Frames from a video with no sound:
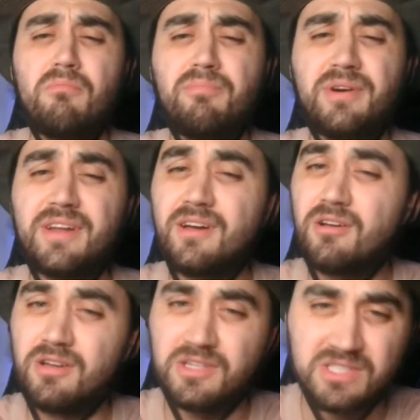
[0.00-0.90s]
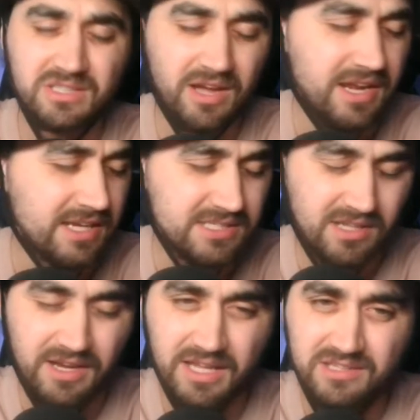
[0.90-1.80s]
But stunning.
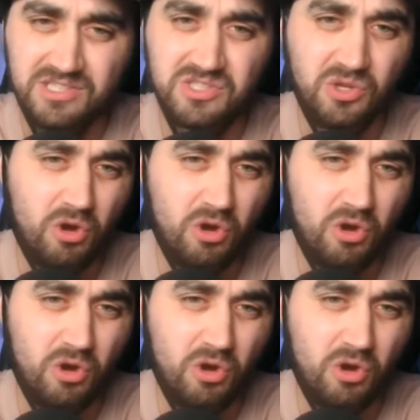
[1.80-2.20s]
Just the